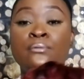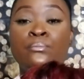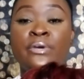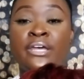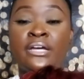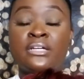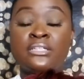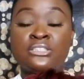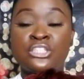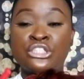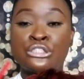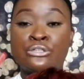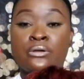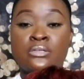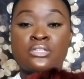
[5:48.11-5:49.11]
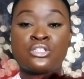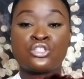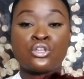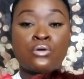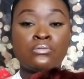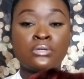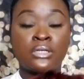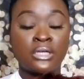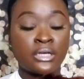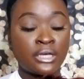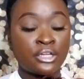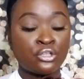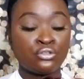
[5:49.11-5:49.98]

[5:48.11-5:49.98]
wig conditioner is so good.